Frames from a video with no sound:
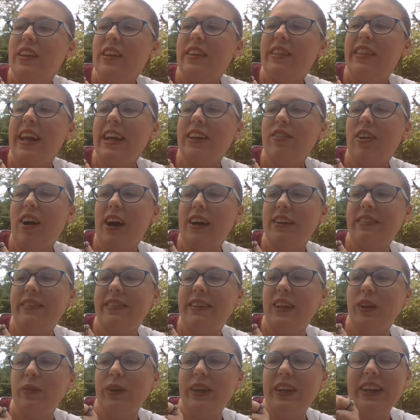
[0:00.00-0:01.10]
They toss
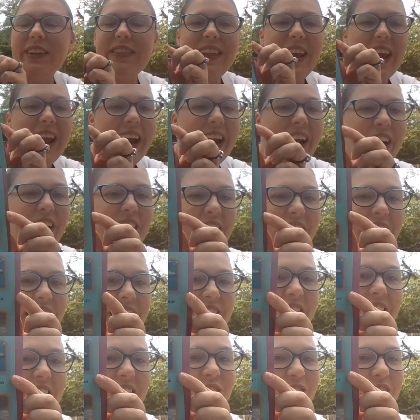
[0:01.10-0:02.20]
seaweed in the air,
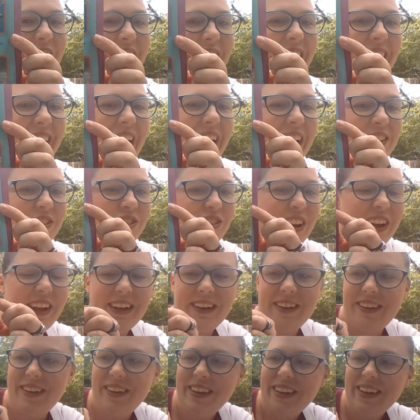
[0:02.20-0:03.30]
and they try to catch it.
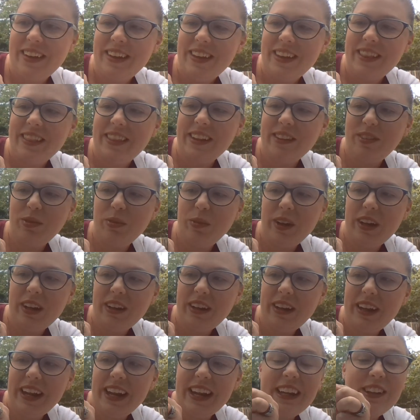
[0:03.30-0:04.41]
This one
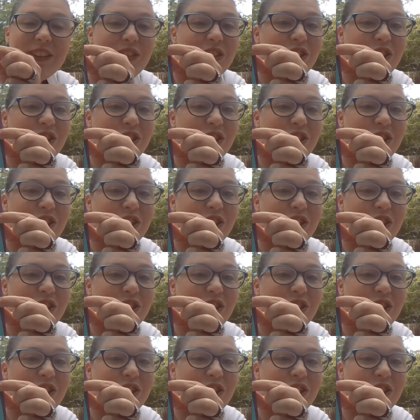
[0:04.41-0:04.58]
is